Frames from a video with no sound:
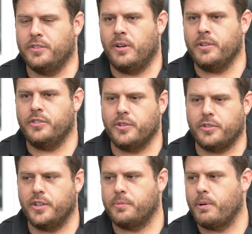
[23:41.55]
As long as you're
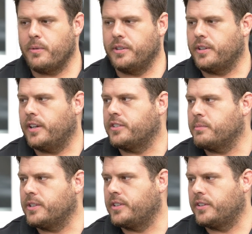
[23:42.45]
transparent with your
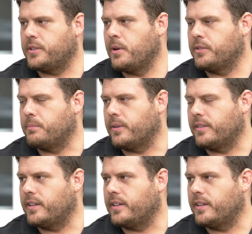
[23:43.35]
customers, that's the most important